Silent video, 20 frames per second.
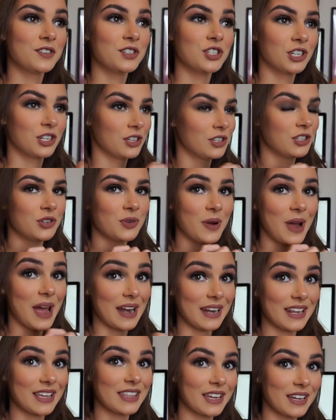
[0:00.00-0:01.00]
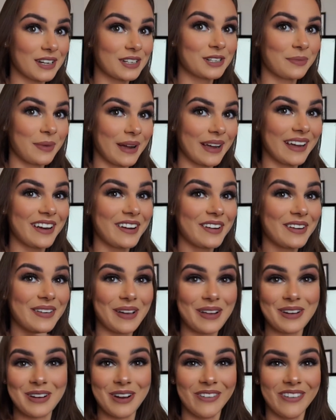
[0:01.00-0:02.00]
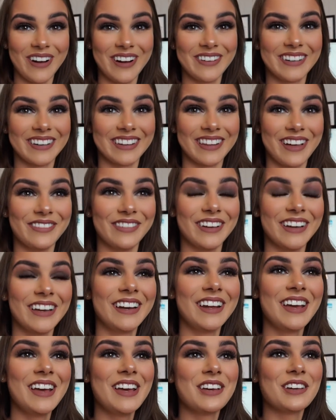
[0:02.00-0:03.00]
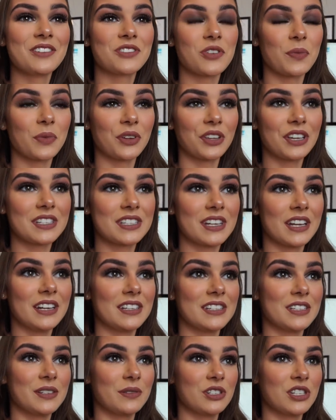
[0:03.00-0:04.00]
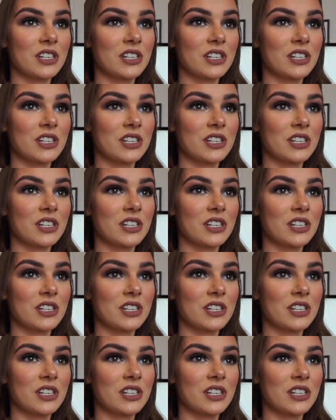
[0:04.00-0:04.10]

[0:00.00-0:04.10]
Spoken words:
She could do anything to my hair, and I know I would love it, so I'm really excited to see what